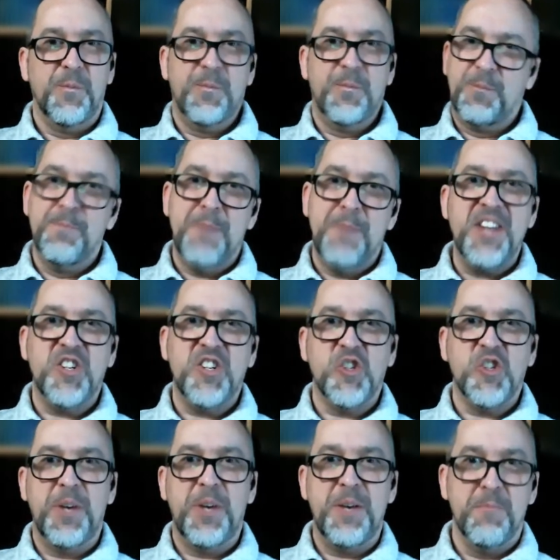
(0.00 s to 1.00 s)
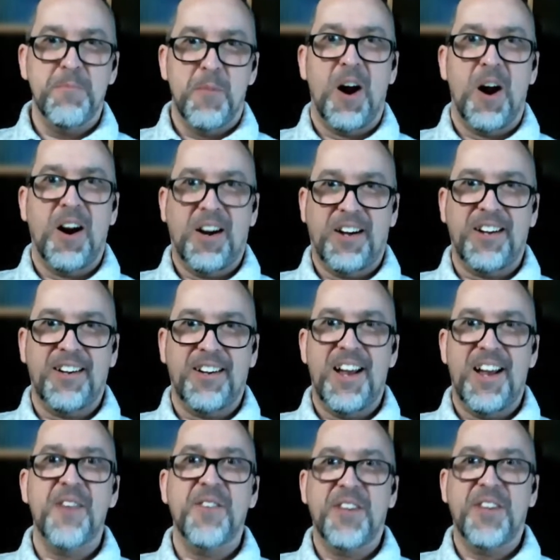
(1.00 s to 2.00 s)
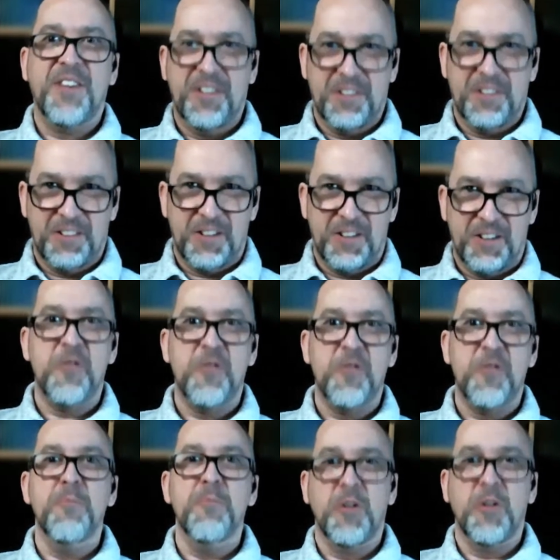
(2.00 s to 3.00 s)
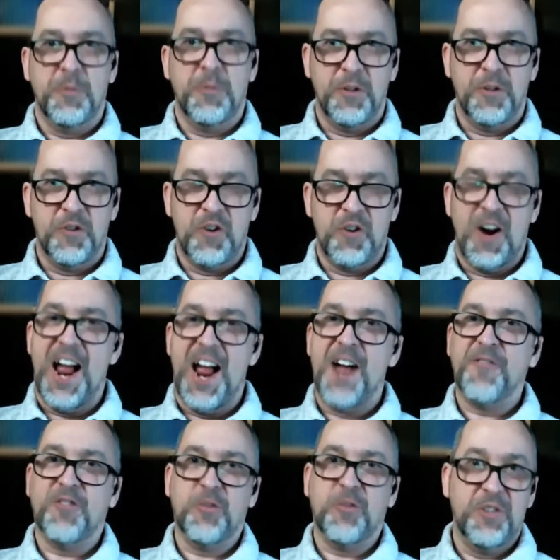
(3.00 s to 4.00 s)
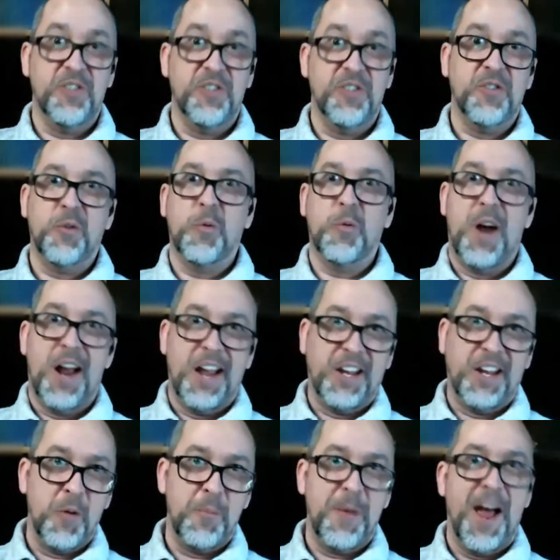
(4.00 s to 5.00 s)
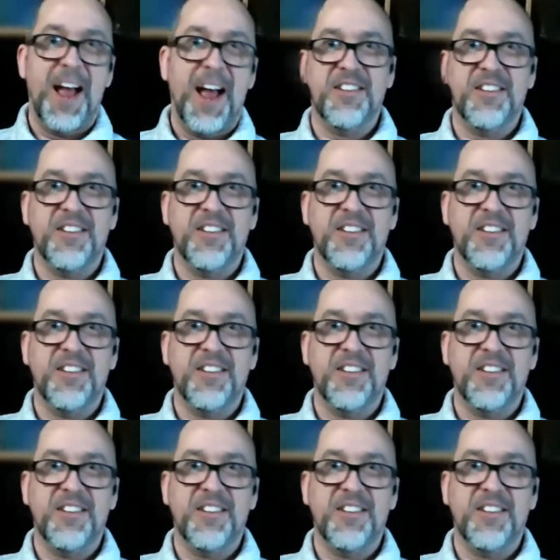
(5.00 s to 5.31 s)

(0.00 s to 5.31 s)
may just be Mark having gone through multiple drafts, which is why I go back to